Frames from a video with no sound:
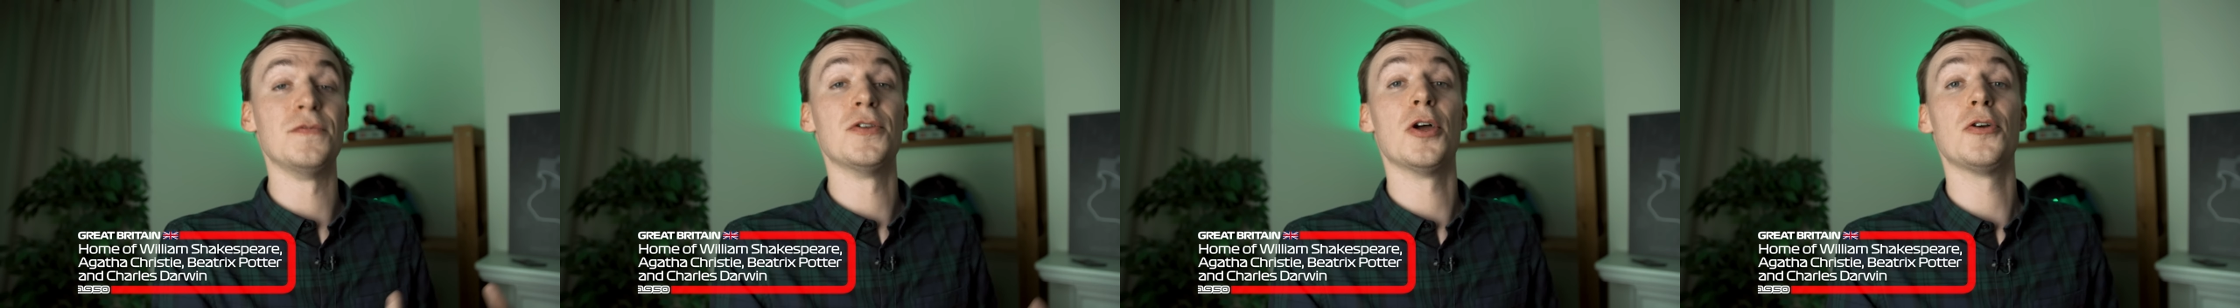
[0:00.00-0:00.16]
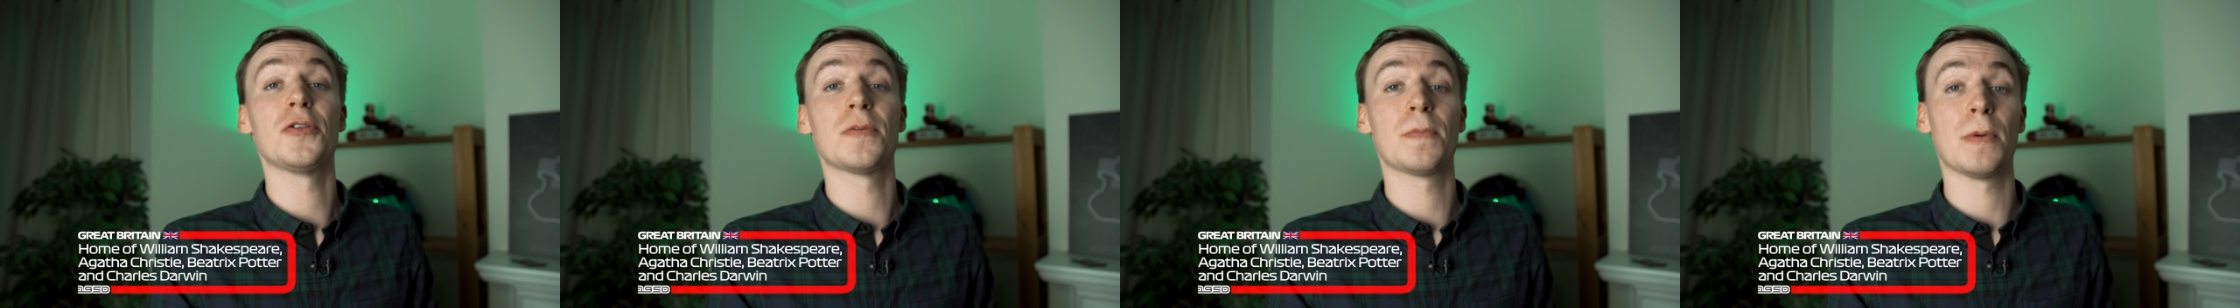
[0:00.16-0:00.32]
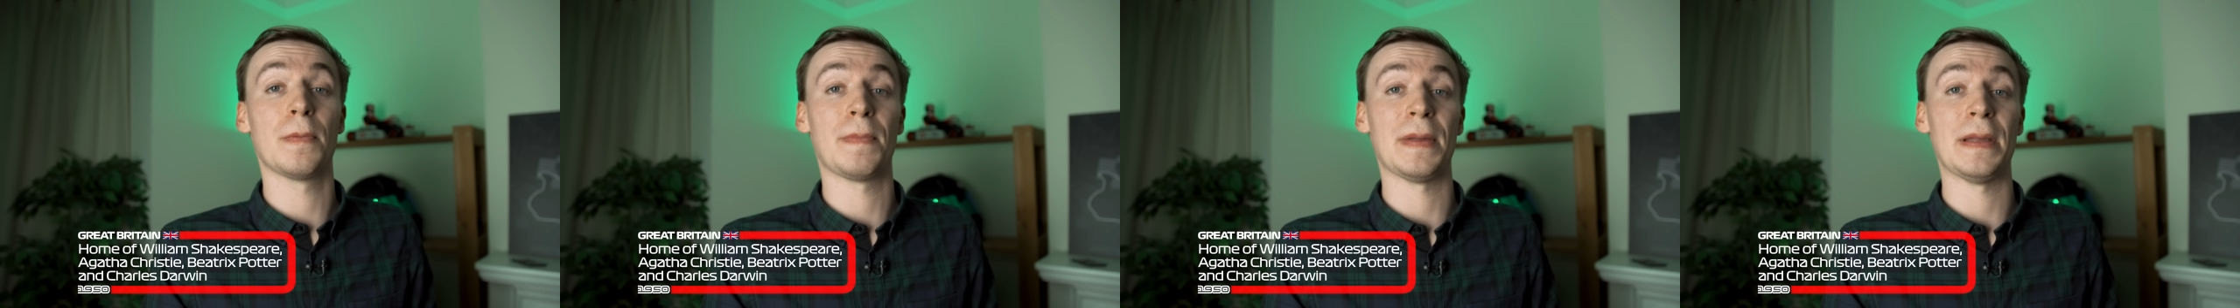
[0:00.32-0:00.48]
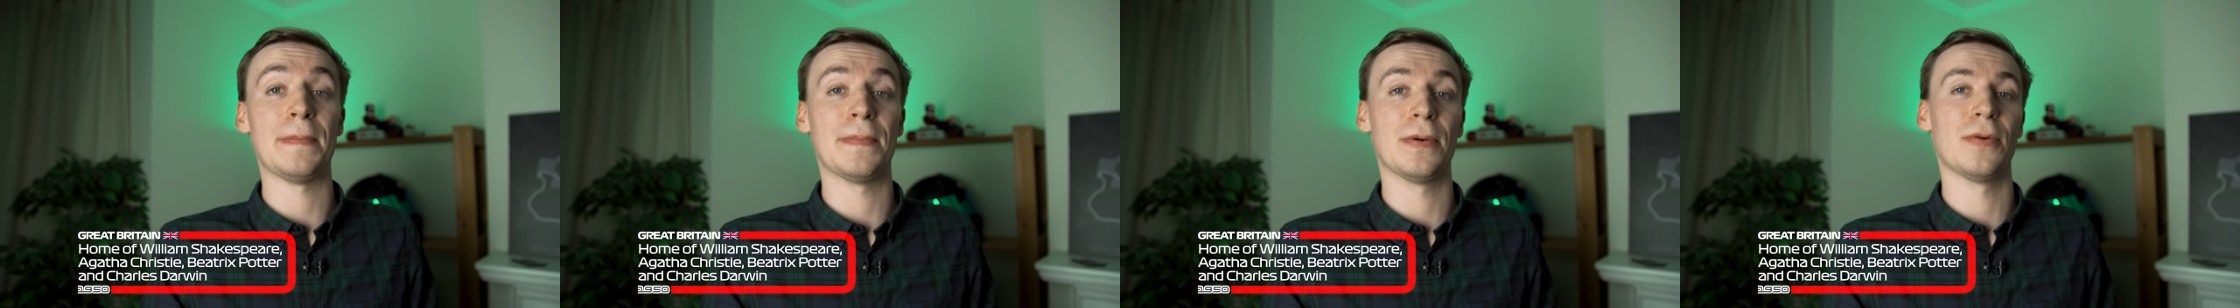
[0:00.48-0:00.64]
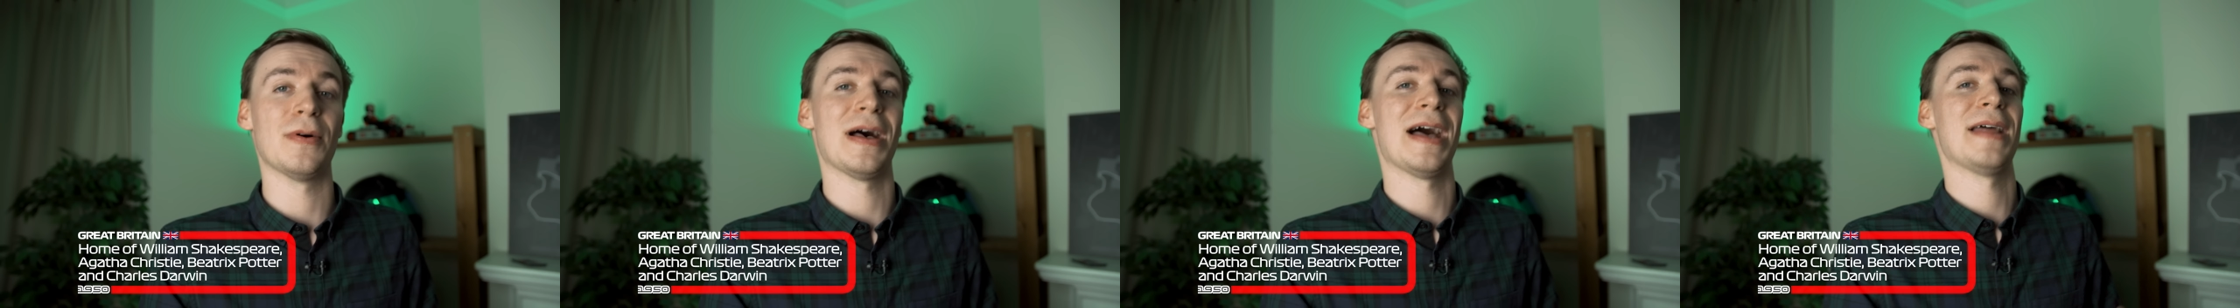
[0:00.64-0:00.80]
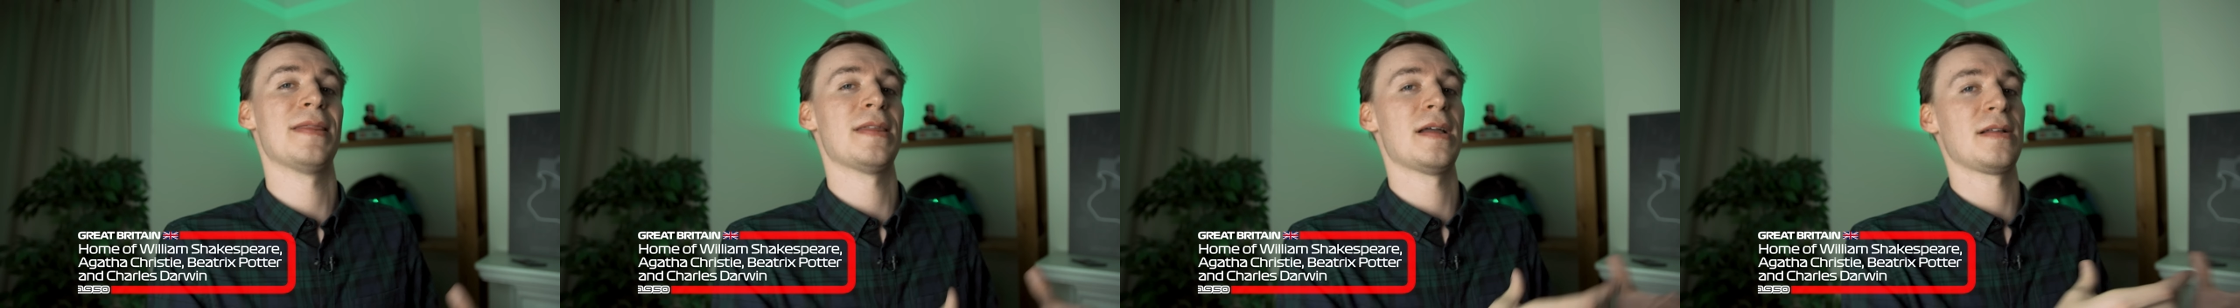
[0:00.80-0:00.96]
notable
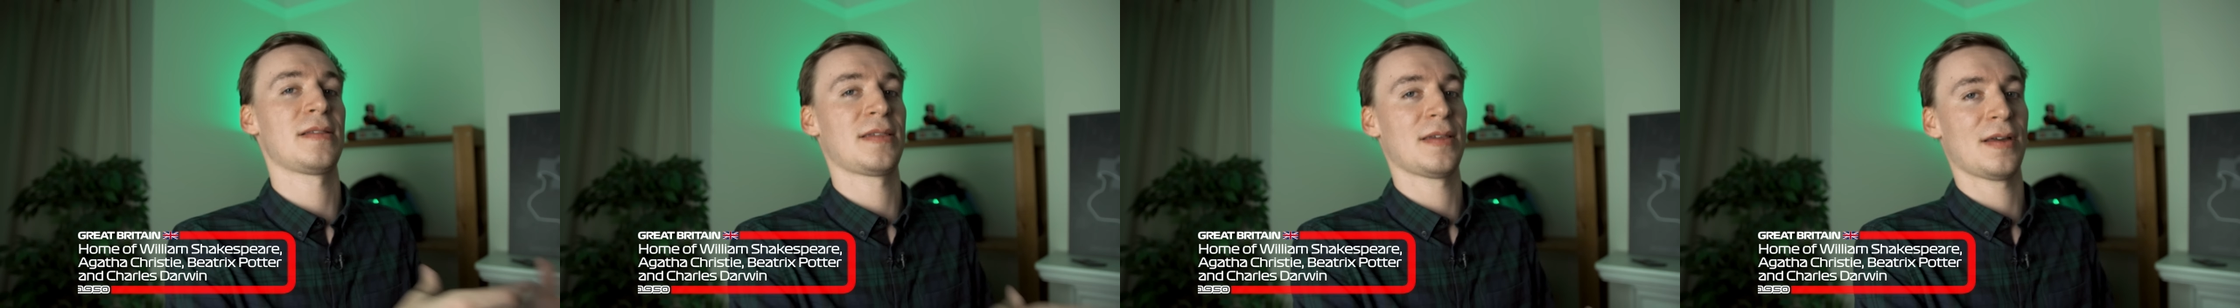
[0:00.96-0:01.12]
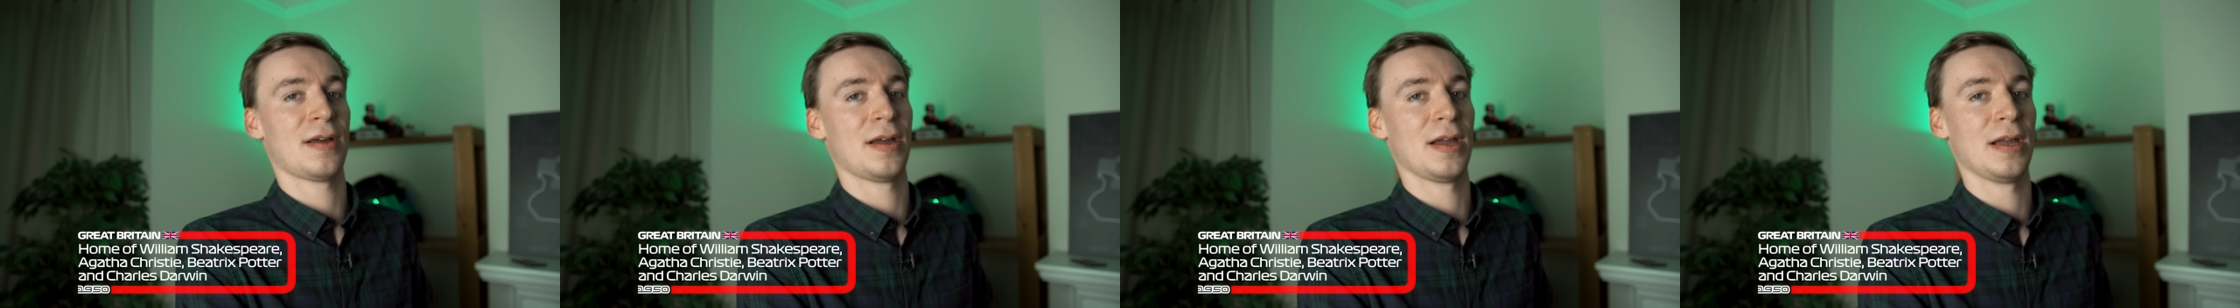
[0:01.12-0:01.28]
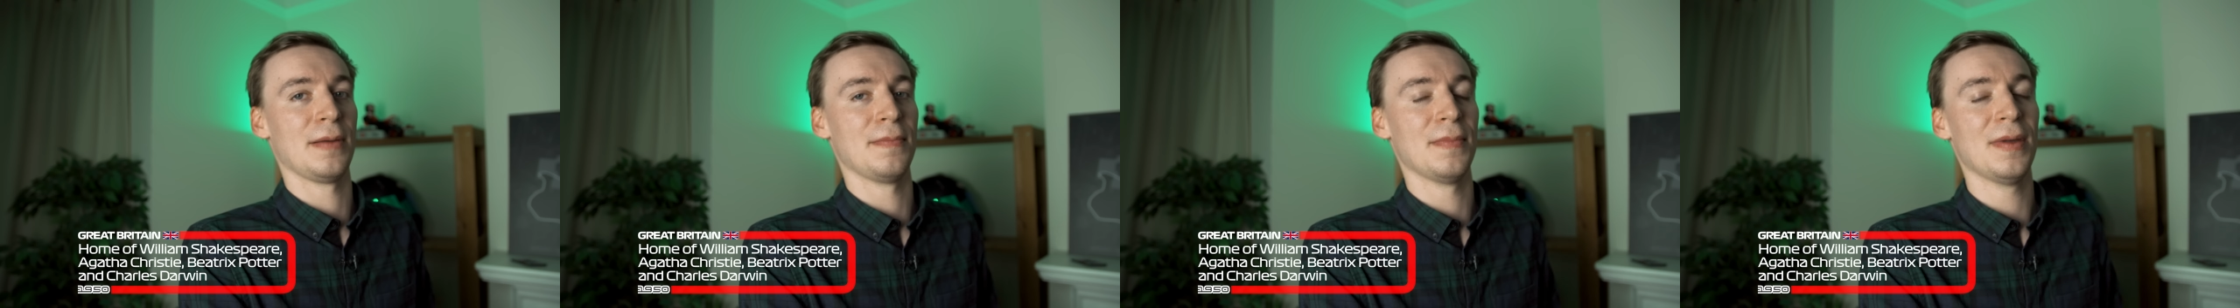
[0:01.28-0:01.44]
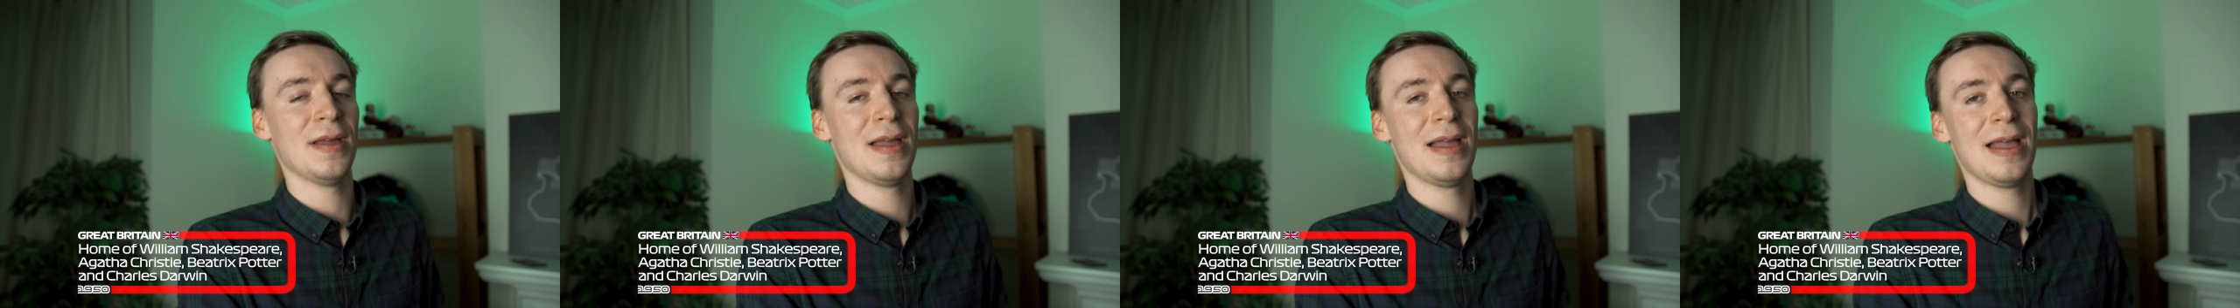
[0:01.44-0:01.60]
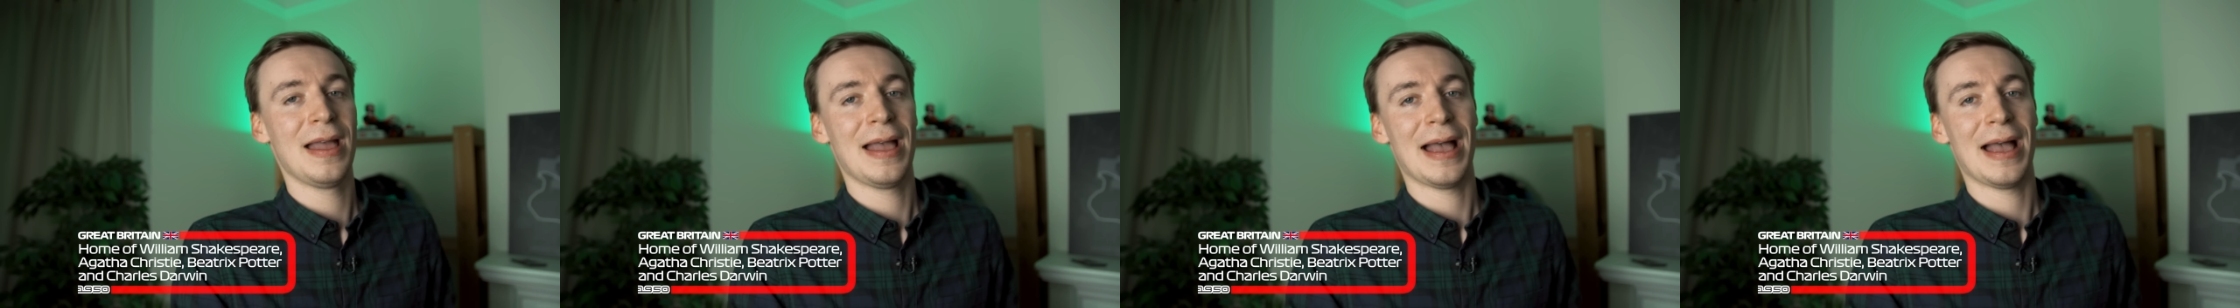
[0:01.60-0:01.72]
people at that time.